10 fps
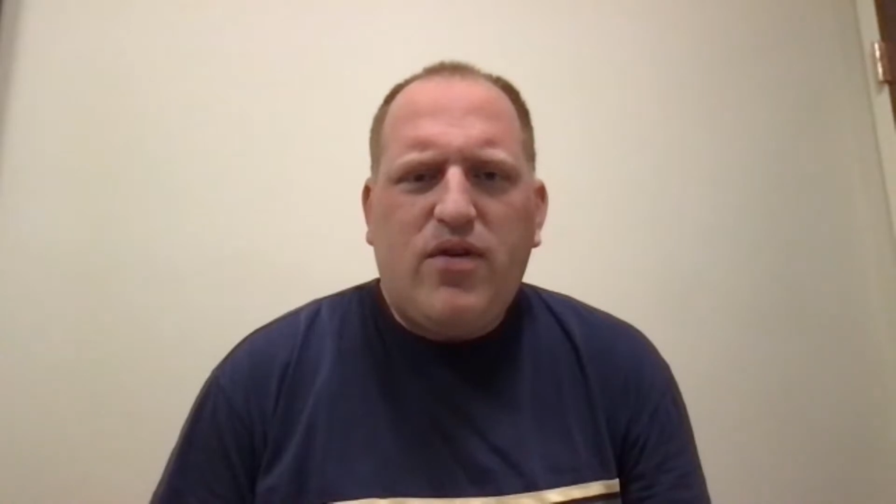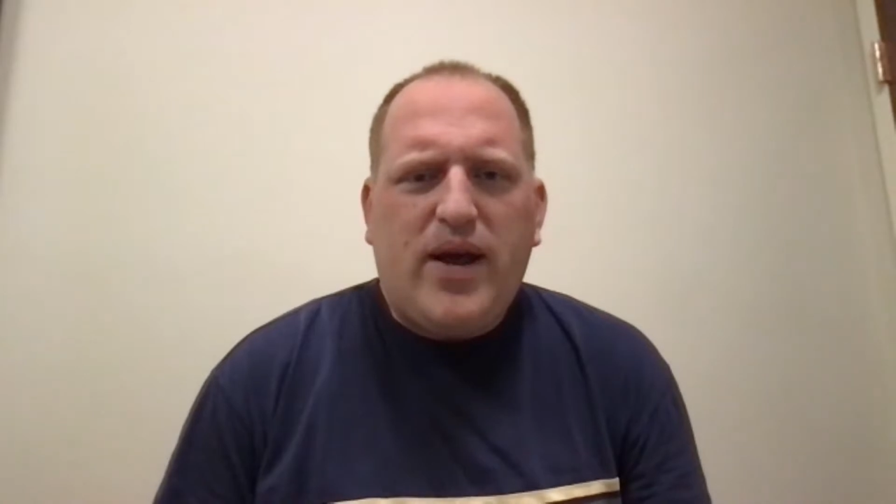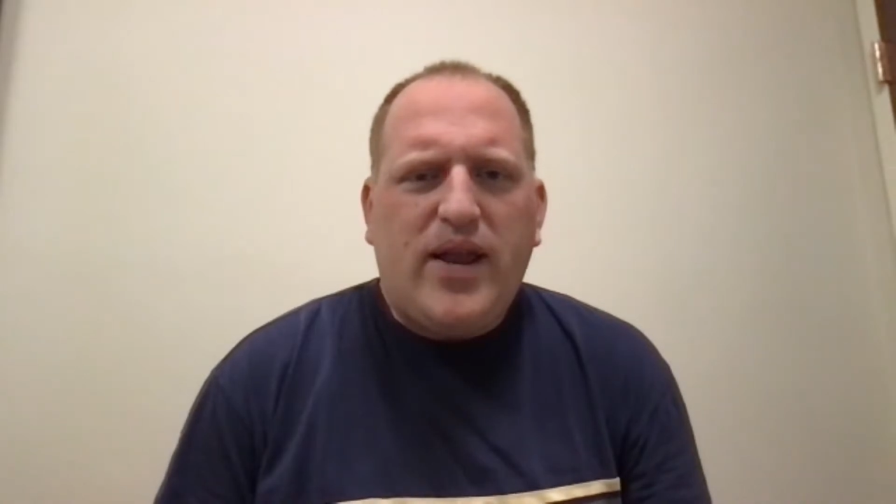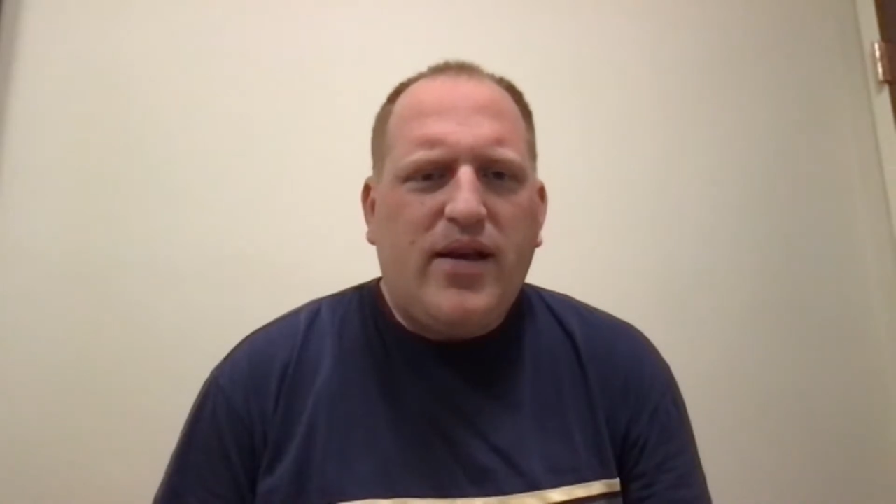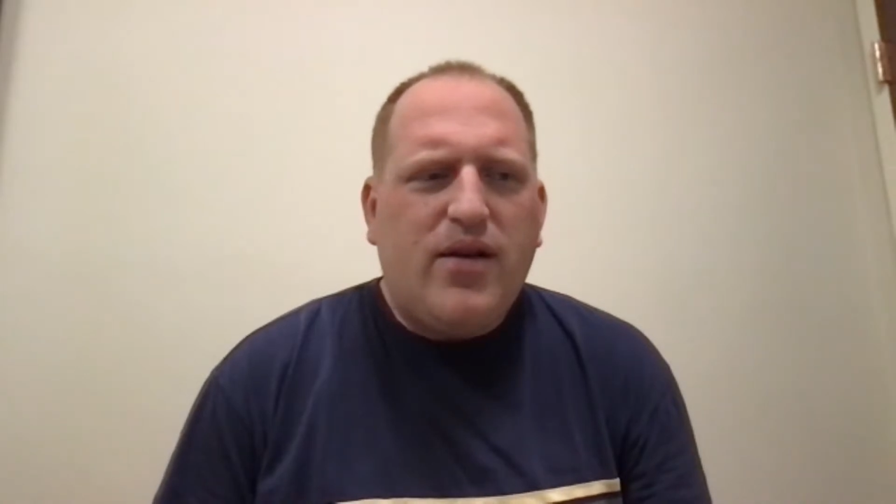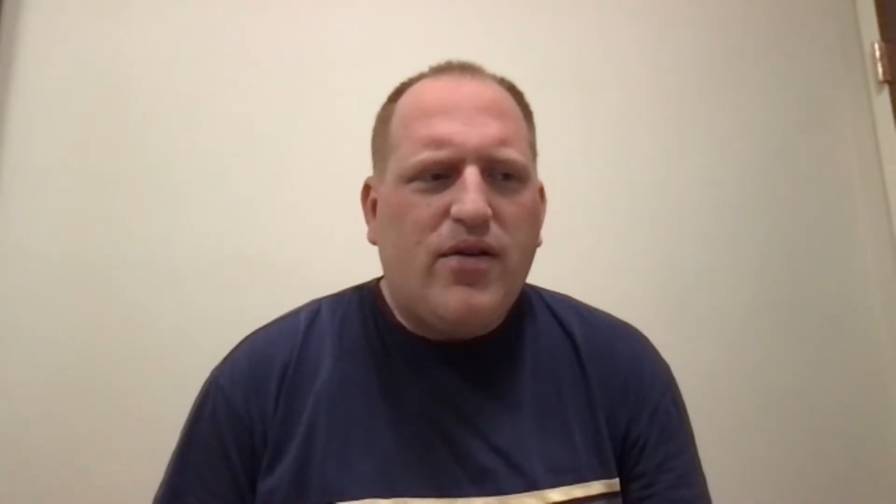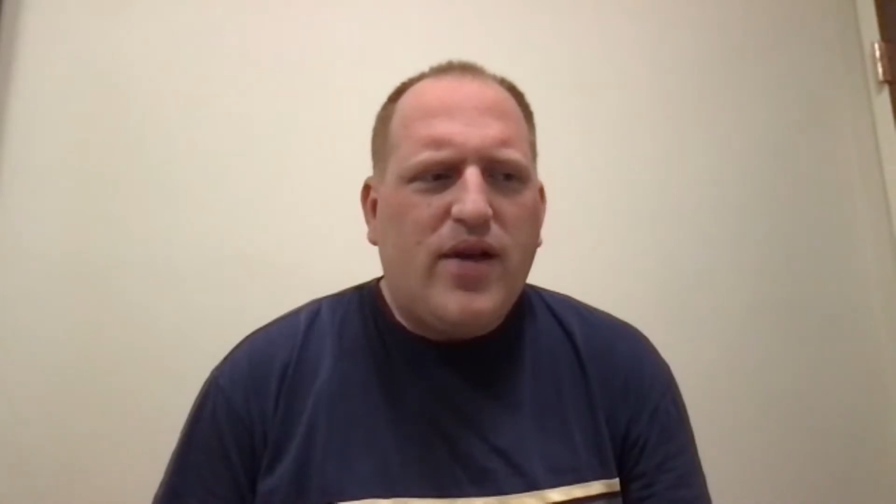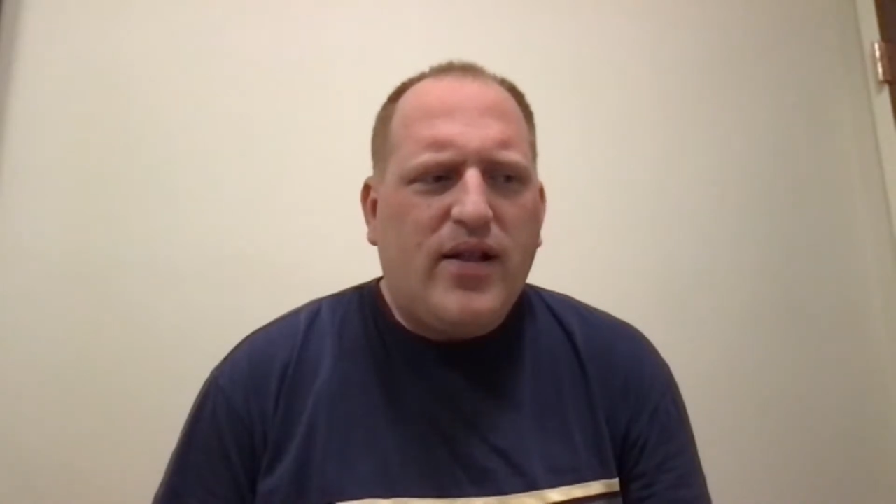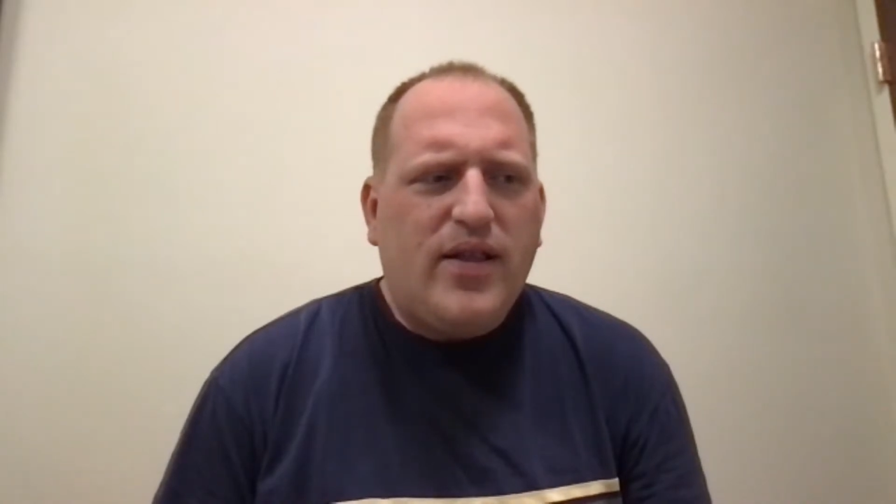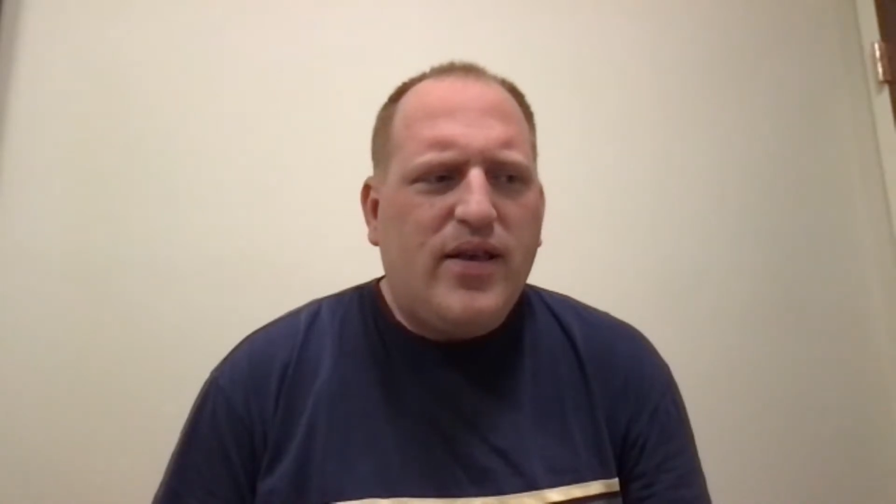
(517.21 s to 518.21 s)
about a year
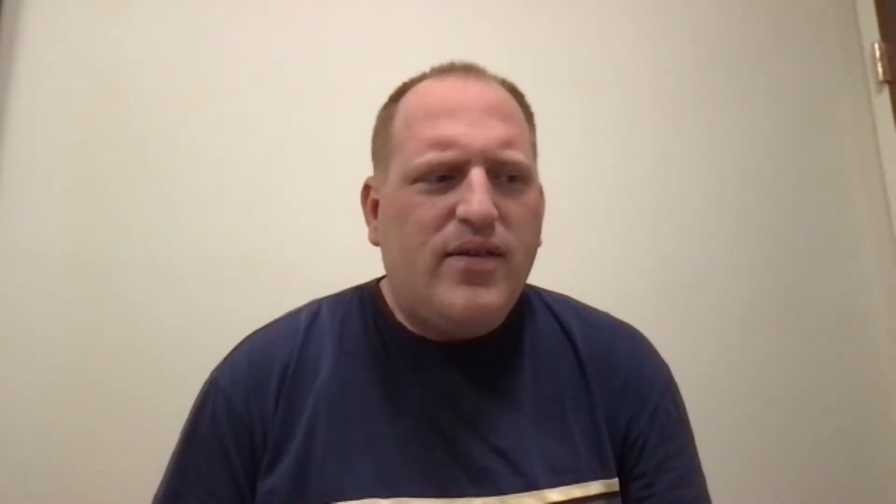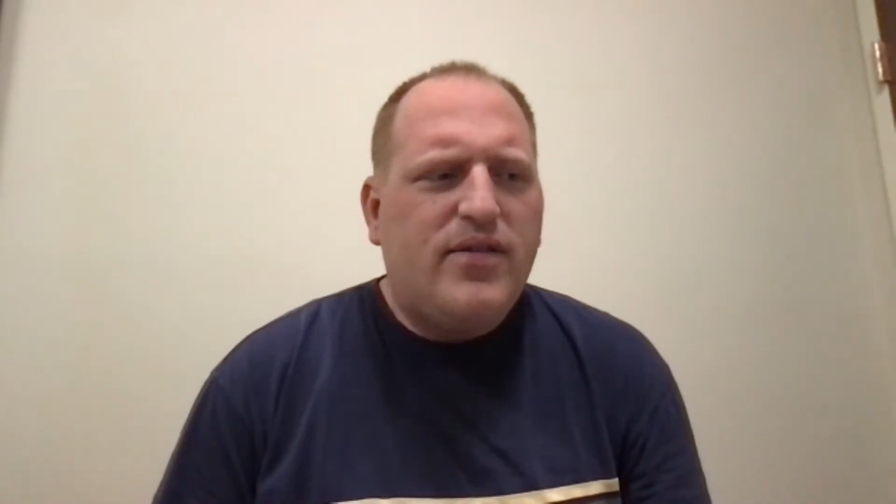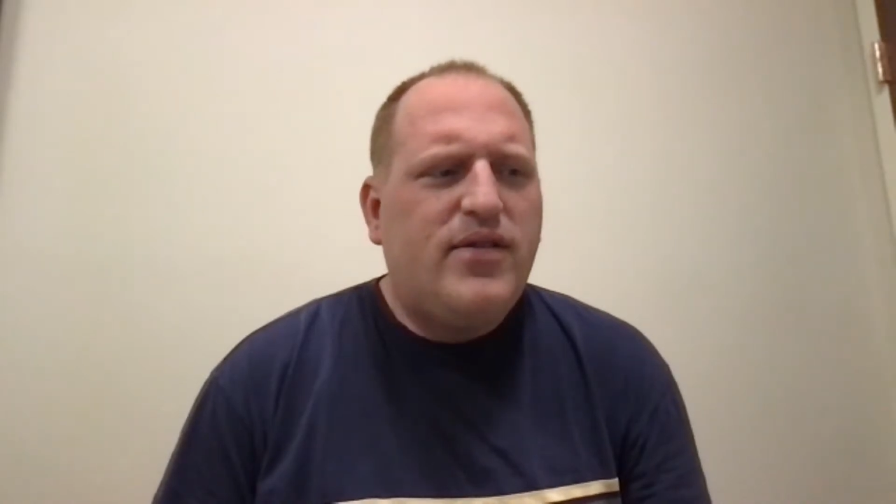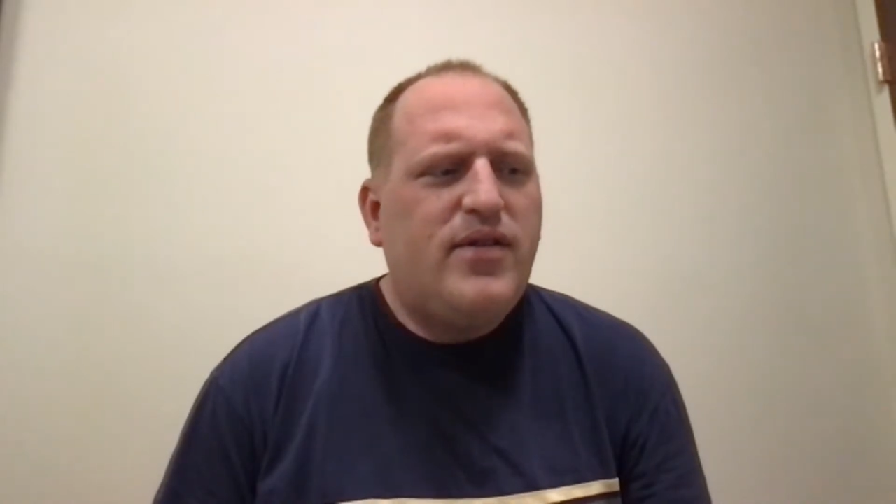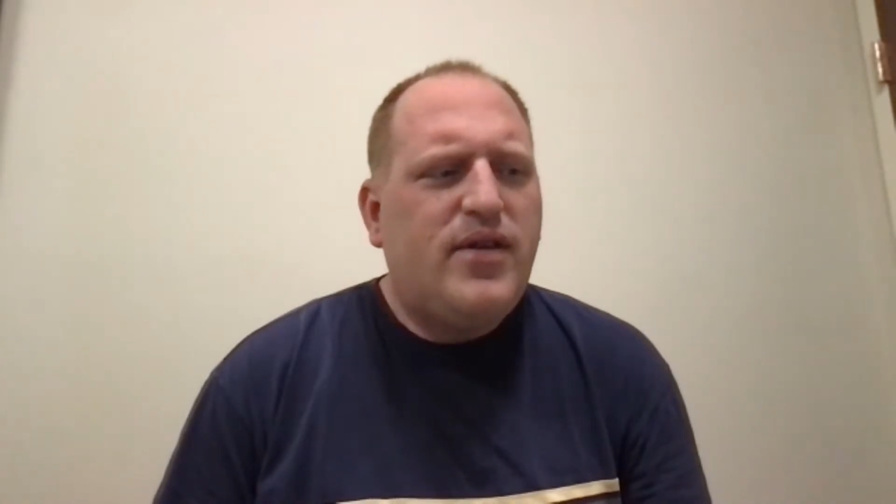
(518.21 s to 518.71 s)
at least